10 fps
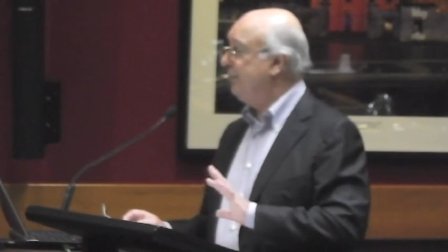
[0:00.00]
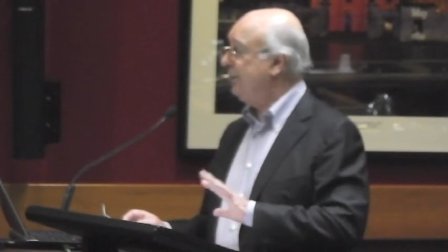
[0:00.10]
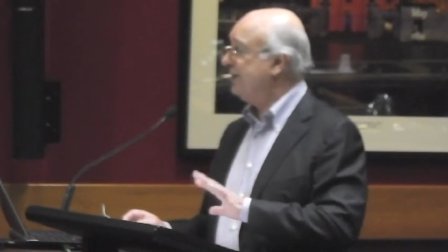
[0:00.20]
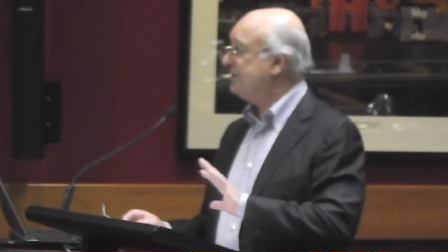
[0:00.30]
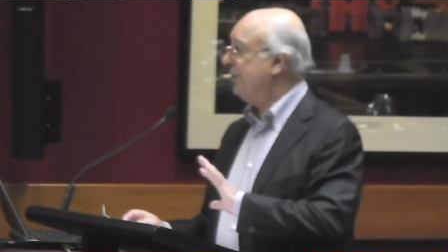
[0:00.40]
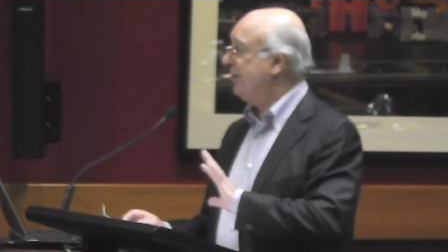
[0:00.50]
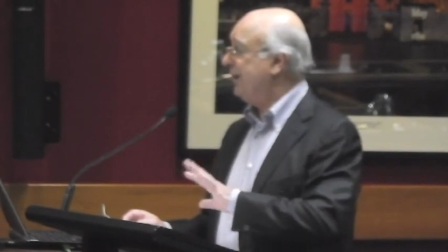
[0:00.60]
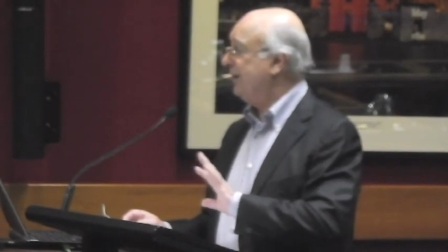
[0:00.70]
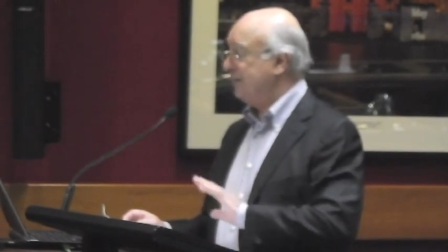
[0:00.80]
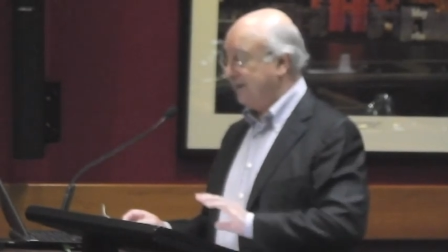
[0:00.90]
impressed
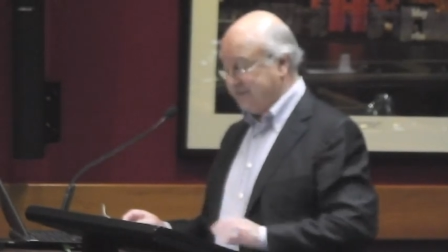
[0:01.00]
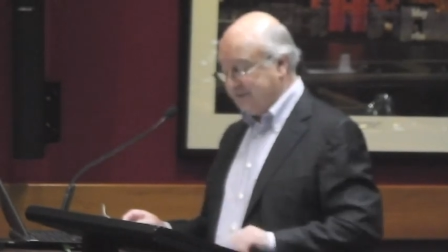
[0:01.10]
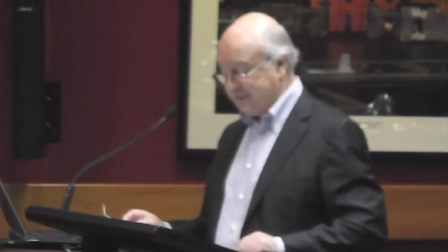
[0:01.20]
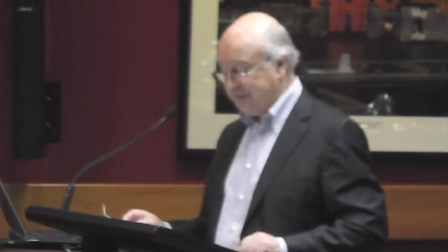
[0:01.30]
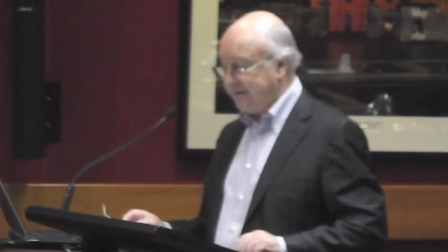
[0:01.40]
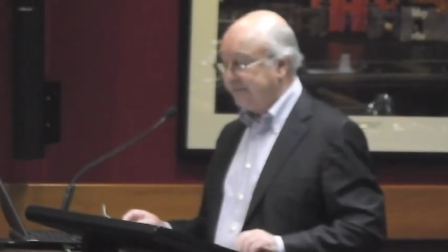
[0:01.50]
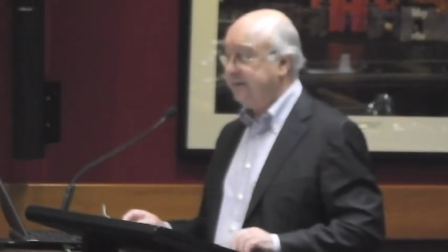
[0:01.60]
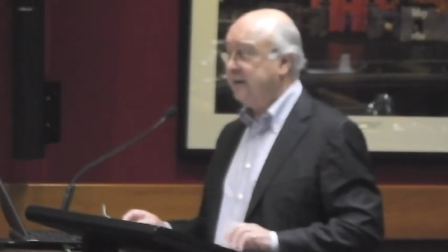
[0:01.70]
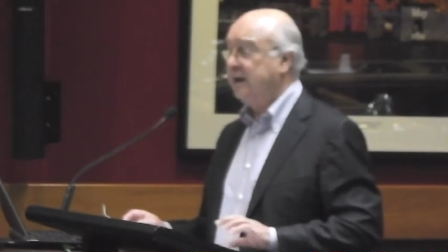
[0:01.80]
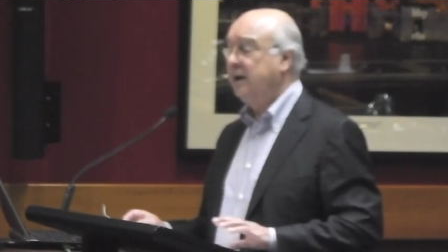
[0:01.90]
by our, our, two speakers
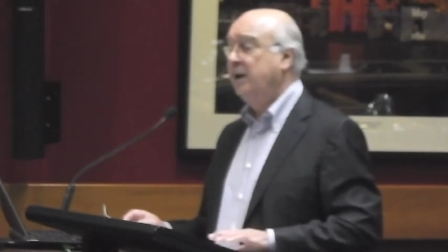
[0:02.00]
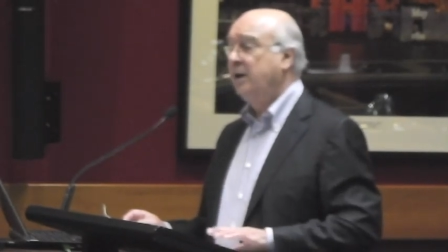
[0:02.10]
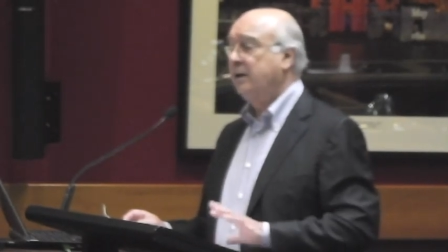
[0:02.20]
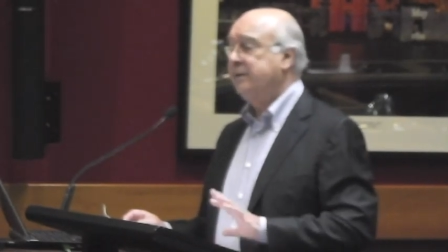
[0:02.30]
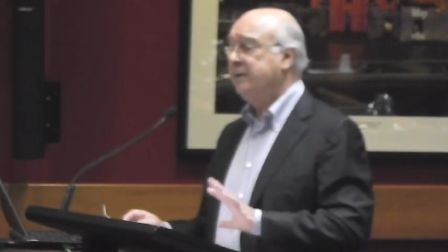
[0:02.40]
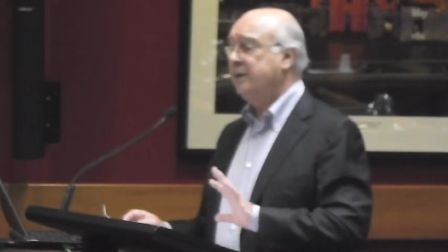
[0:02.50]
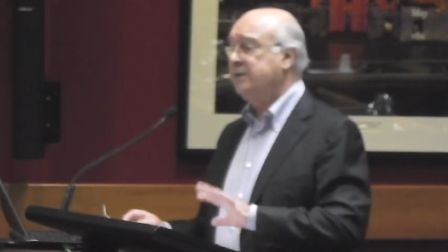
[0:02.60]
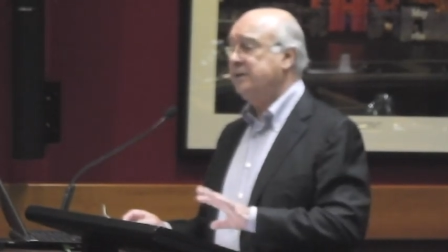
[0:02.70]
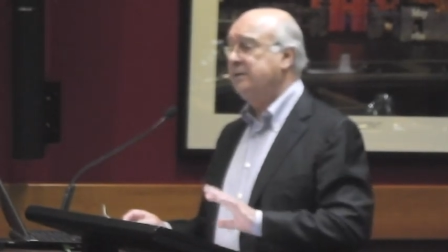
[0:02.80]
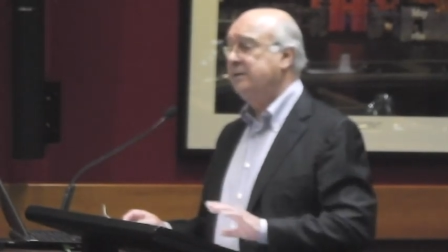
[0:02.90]
today, I think
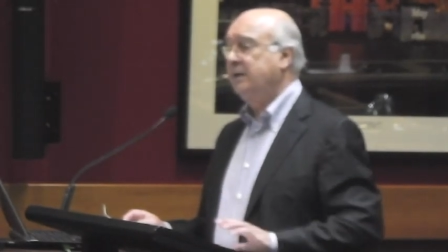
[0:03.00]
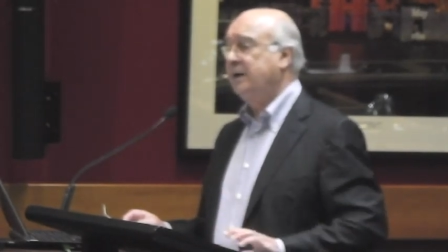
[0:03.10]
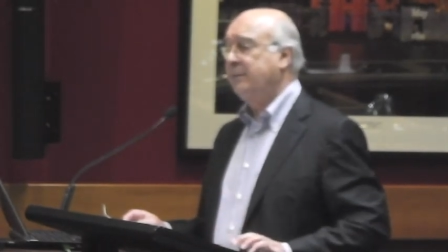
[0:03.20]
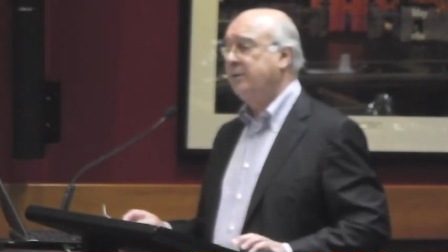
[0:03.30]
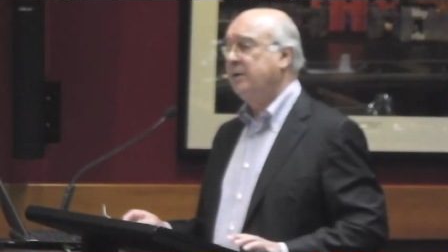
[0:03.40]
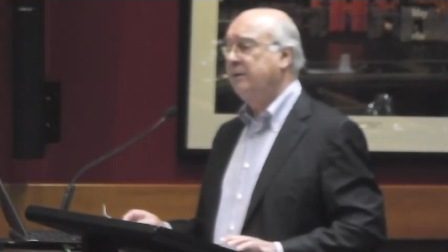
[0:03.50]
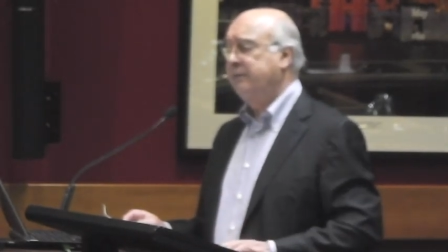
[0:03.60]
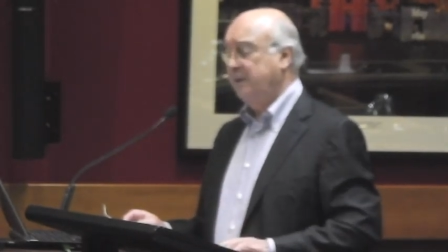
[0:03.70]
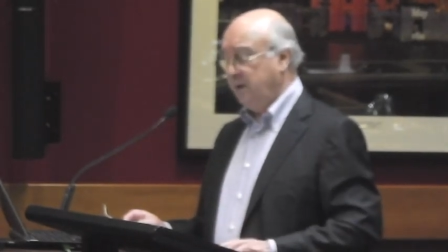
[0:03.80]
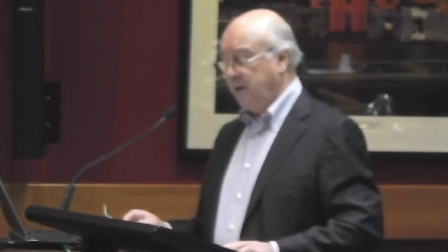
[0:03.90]
they did um, kind
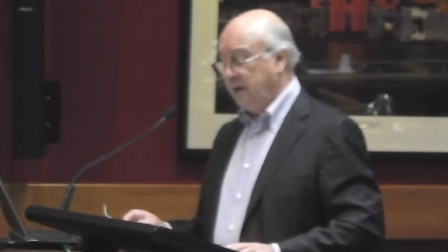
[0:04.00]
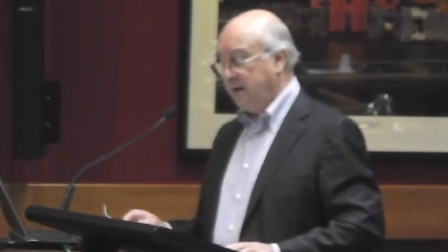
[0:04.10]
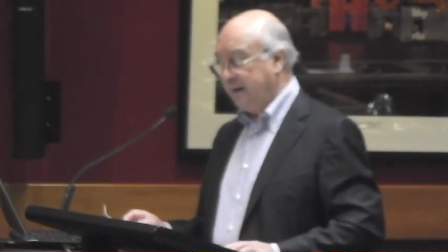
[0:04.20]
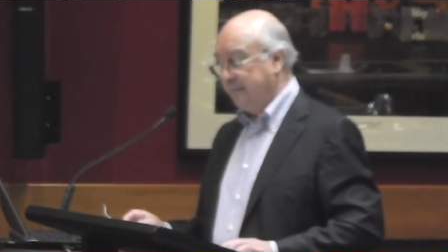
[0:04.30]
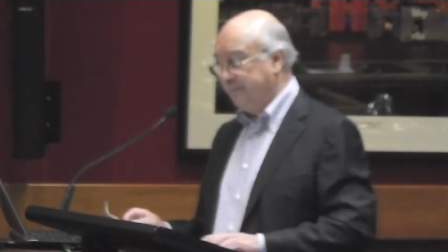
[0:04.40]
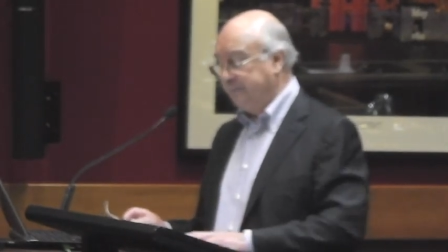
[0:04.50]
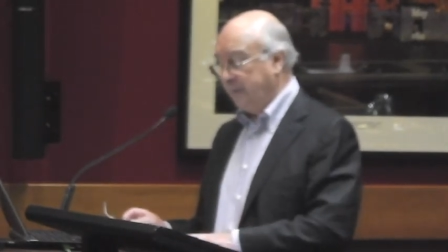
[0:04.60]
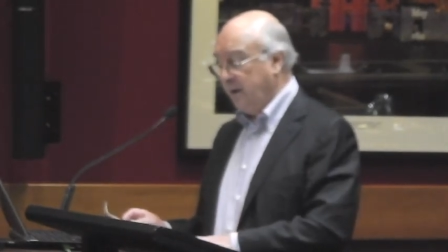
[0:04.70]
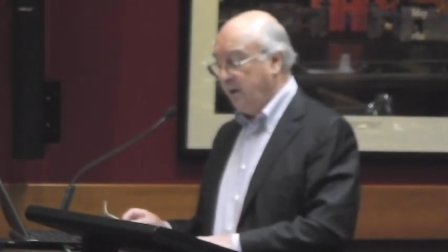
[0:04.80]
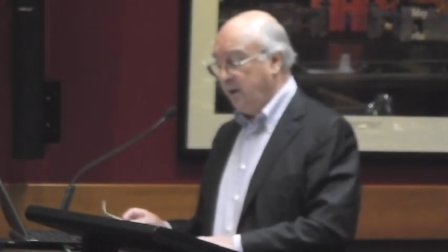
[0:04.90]
of
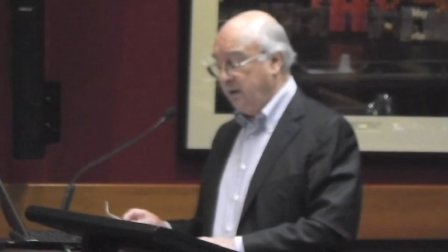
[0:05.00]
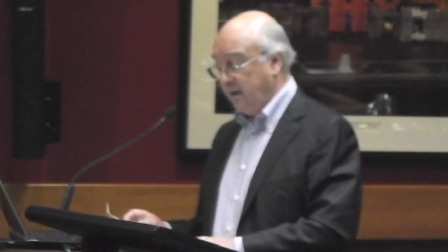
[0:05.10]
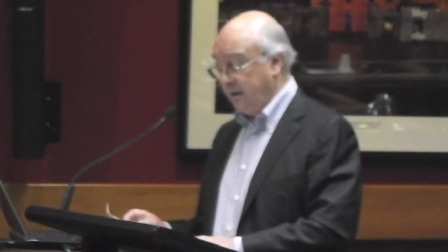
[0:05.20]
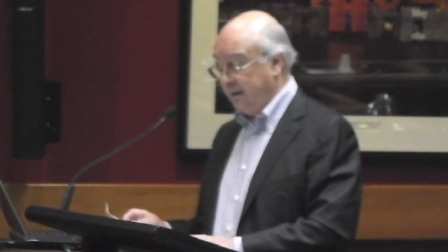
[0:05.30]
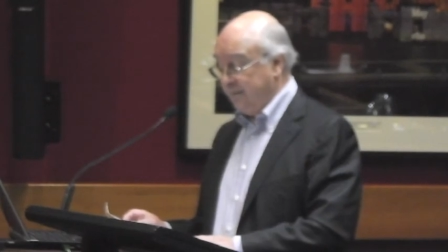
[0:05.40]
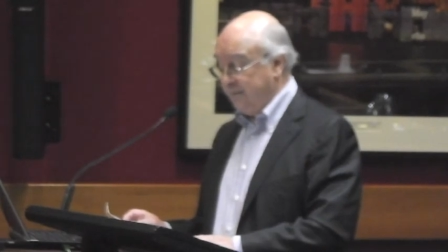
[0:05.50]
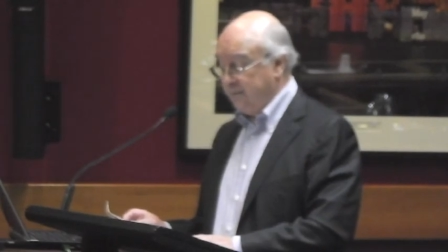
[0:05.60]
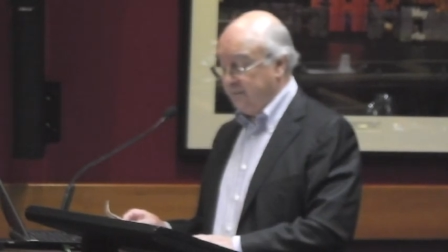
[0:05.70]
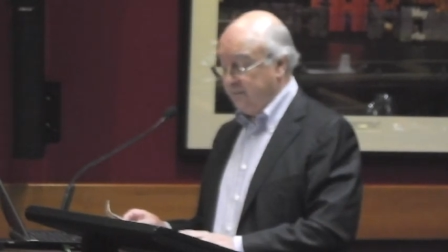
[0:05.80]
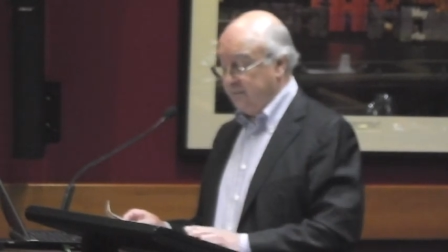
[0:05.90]
um,
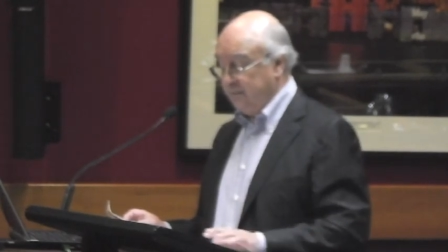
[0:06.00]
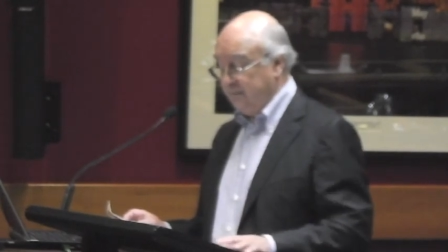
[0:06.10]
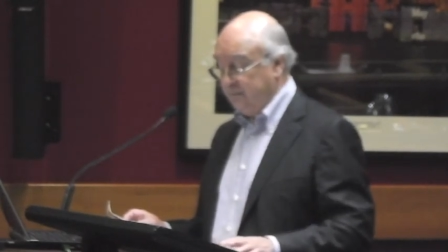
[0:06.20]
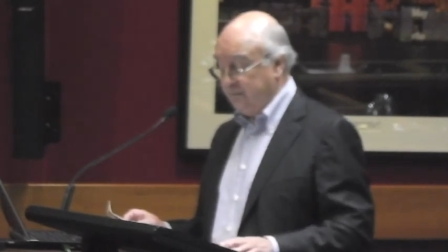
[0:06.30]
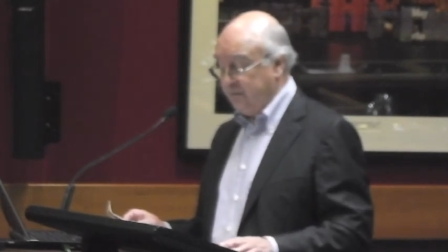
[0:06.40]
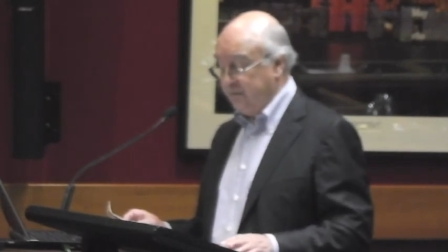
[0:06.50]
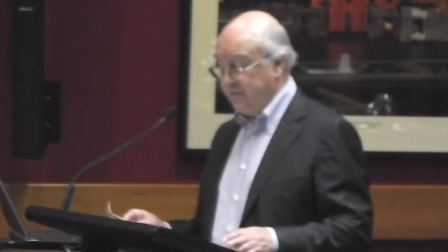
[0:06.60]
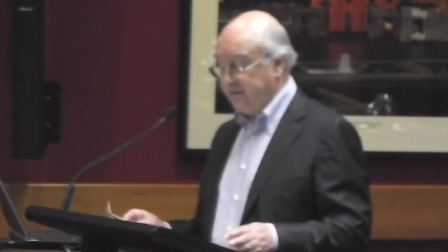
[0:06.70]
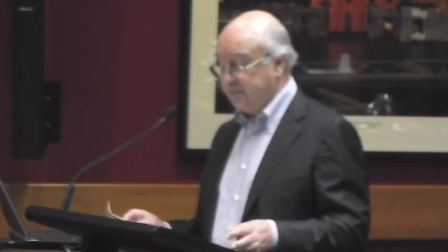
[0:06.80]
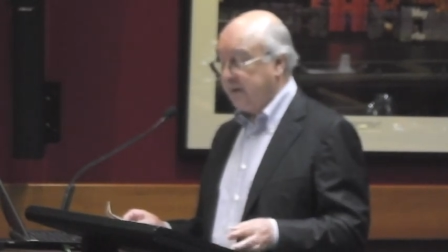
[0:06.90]

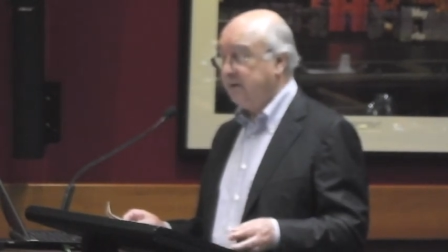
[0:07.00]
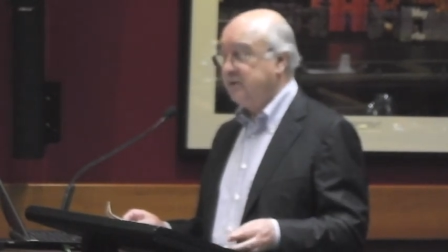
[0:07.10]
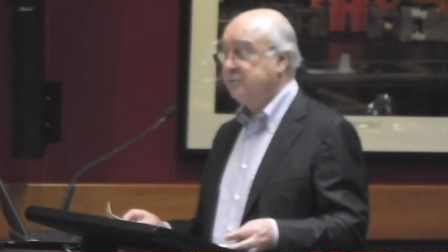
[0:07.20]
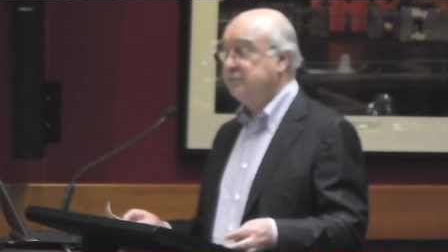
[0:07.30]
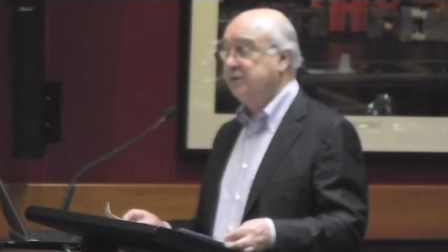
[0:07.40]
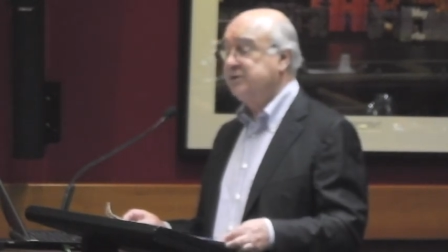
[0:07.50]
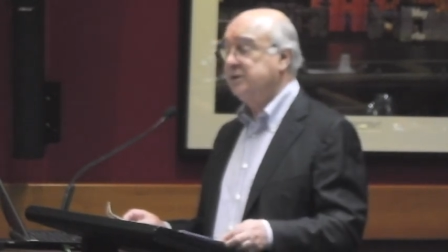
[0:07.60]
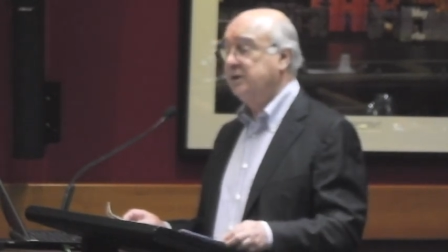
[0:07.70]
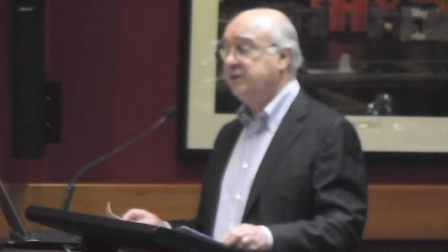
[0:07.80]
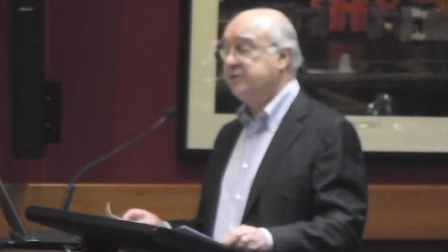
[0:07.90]
um, disparage
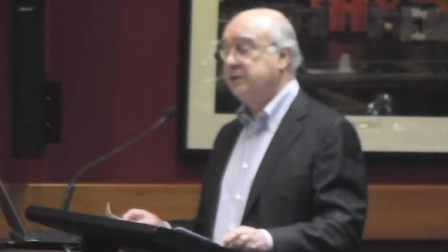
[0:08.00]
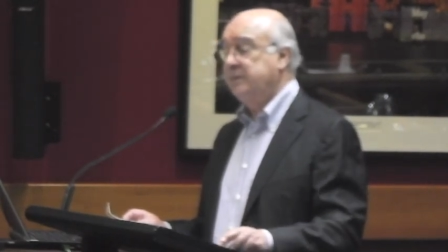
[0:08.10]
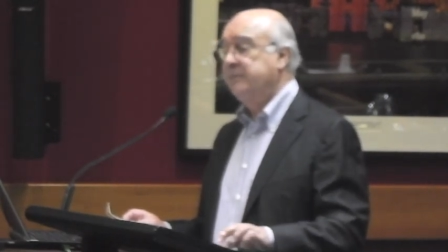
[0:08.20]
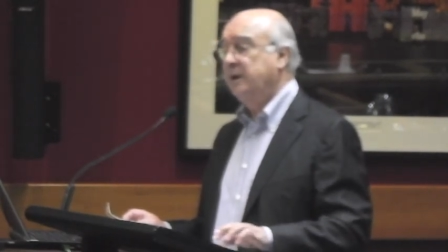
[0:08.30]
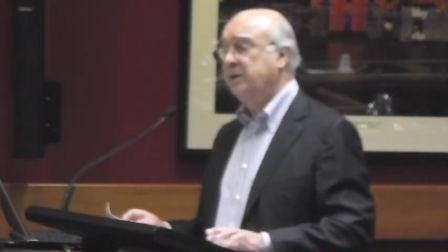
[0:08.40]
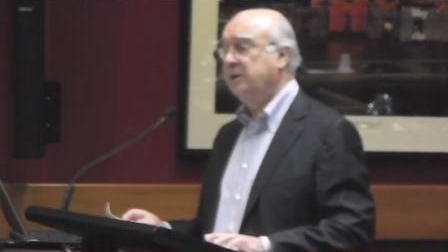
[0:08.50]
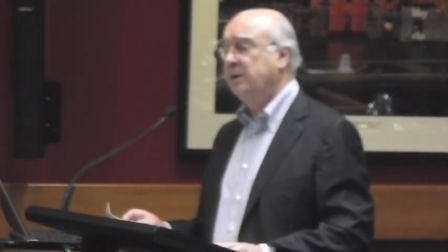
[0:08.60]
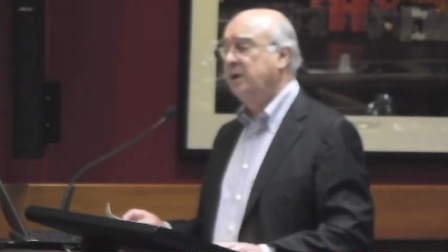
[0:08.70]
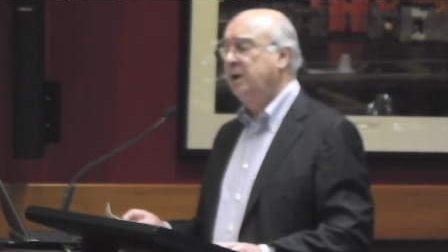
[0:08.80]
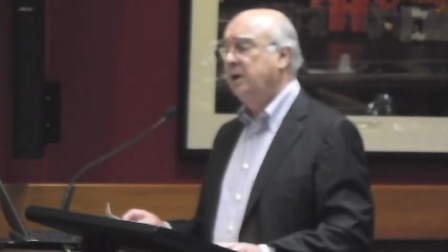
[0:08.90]
traditional history a little.